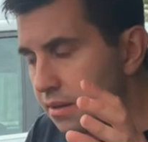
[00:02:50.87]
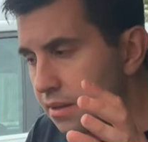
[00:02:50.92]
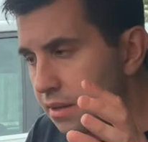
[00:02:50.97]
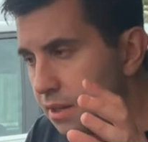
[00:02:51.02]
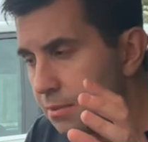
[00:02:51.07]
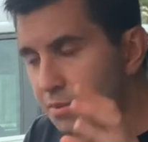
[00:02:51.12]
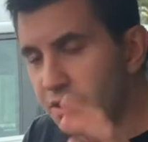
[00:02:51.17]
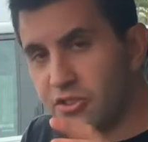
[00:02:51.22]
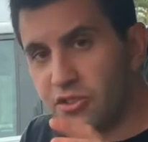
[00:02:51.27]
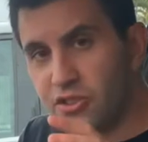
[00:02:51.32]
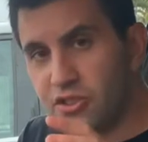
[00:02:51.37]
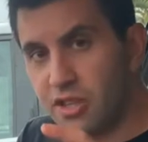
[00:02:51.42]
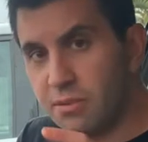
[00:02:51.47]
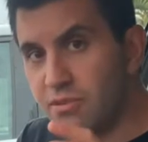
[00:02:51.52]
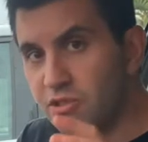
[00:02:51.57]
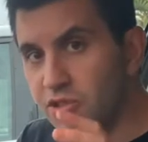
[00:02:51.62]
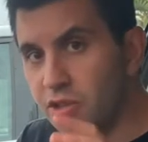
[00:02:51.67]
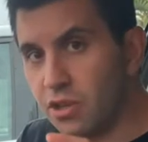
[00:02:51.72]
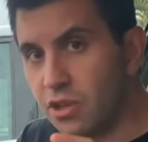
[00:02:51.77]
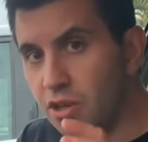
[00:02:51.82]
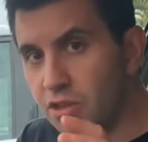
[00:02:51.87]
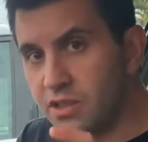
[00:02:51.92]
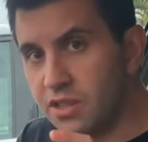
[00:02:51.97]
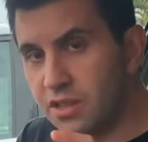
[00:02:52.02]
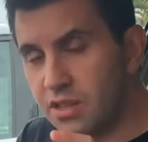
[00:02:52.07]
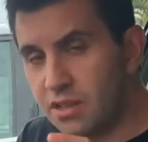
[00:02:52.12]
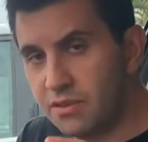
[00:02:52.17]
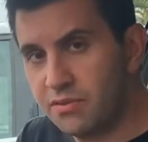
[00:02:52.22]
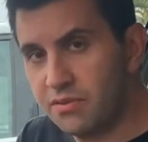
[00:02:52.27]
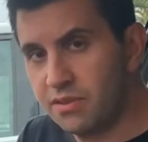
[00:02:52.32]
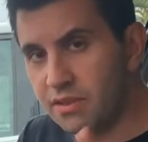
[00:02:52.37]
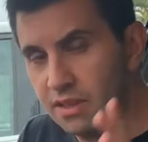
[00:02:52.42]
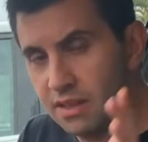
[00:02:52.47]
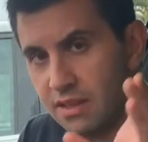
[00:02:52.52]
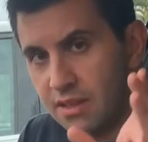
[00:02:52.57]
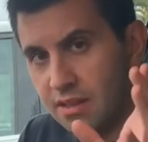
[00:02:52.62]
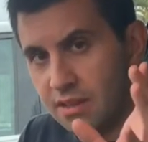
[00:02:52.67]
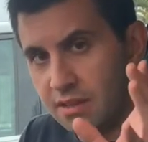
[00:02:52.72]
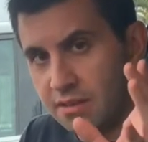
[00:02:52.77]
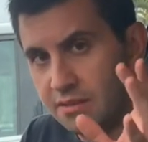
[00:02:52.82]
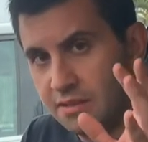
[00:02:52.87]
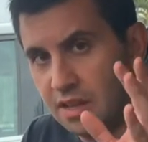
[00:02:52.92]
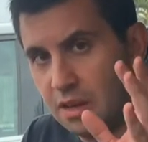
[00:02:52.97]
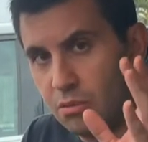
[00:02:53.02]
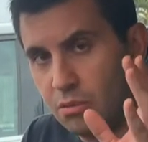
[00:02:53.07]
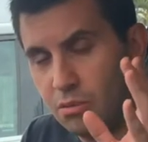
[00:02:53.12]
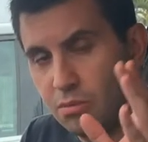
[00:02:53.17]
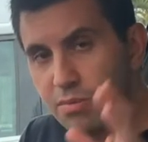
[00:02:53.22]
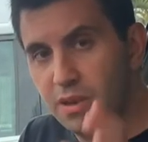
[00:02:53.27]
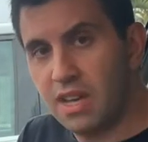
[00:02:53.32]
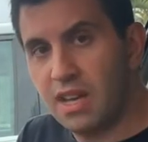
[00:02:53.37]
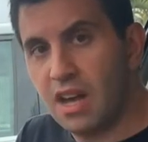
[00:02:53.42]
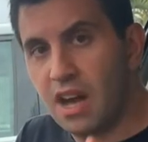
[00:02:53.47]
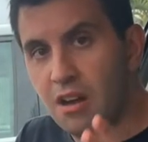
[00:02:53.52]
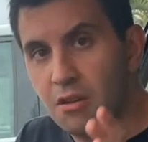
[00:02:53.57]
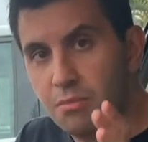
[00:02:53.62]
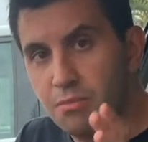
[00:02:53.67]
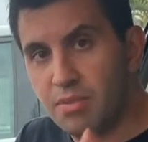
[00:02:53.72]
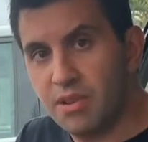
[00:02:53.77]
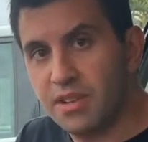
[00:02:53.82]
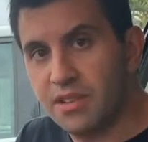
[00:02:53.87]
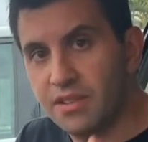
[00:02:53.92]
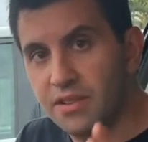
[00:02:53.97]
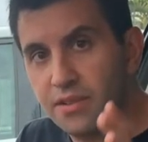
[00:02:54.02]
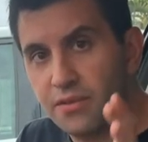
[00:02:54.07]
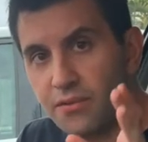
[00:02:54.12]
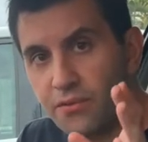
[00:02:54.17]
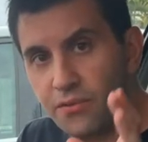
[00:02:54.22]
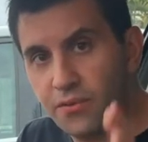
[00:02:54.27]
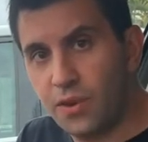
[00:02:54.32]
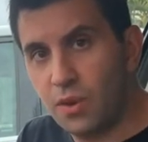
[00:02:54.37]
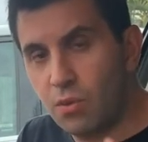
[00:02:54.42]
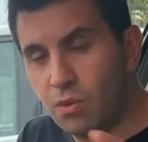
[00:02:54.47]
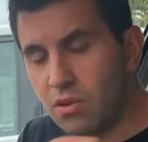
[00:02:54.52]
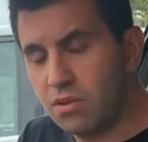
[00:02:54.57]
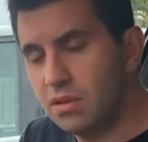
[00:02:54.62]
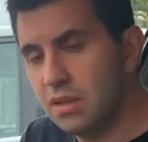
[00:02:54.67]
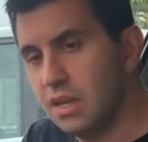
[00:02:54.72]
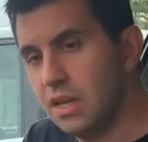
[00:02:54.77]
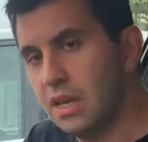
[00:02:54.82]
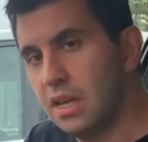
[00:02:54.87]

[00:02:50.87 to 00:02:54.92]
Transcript: combustion chamber is not hot enough there will be unburnt fuel